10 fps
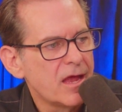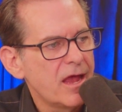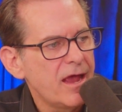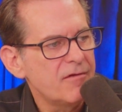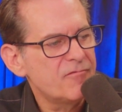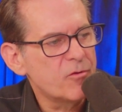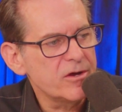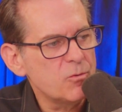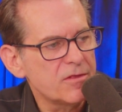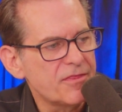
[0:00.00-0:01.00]
and
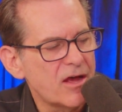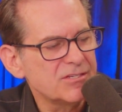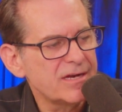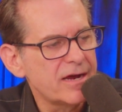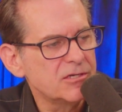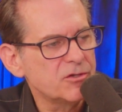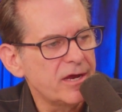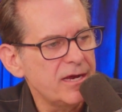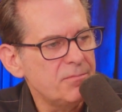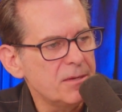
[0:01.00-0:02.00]

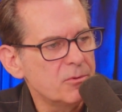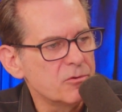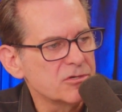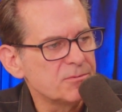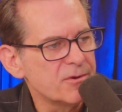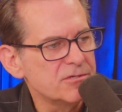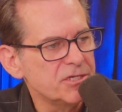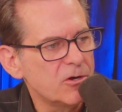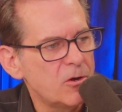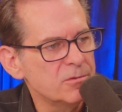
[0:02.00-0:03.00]
41,980 people were
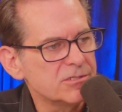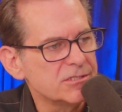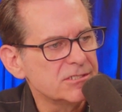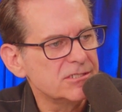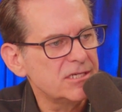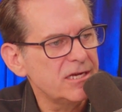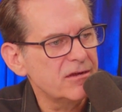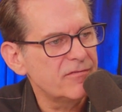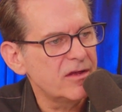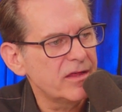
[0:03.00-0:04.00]
experiencing homelessness in the city
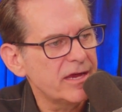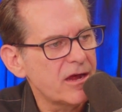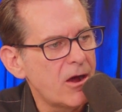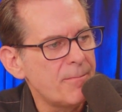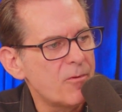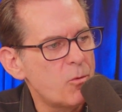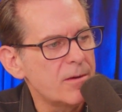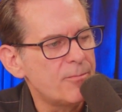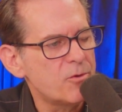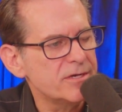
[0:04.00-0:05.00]
of LA, up
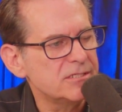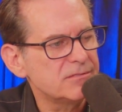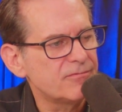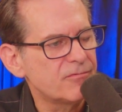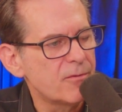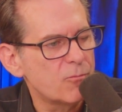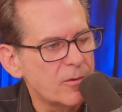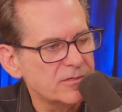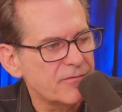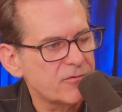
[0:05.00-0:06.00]
one point from,
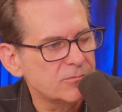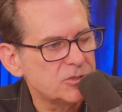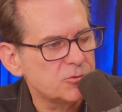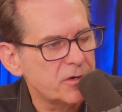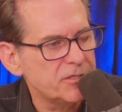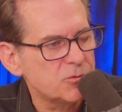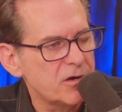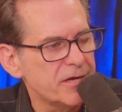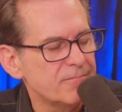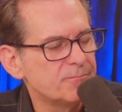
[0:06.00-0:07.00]
from
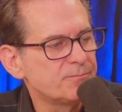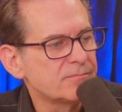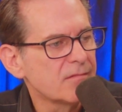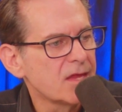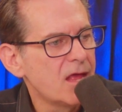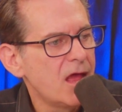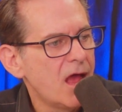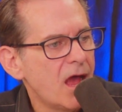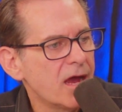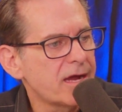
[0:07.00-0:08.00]
2020,
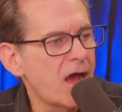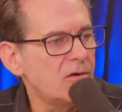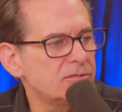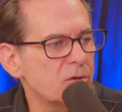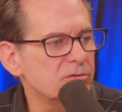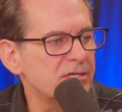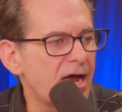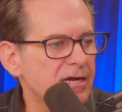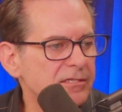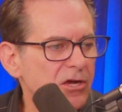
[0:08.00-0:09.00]
a count that was
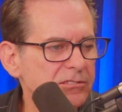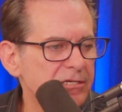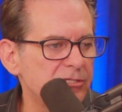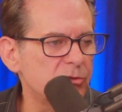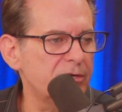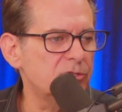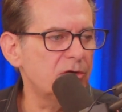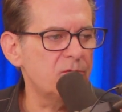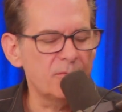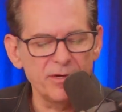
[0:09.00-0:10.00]
not conducted in
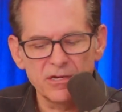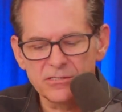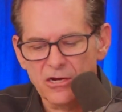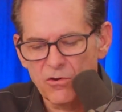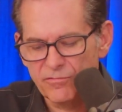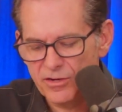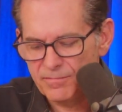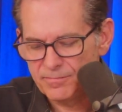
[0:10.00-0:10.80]
2021 because of COVID.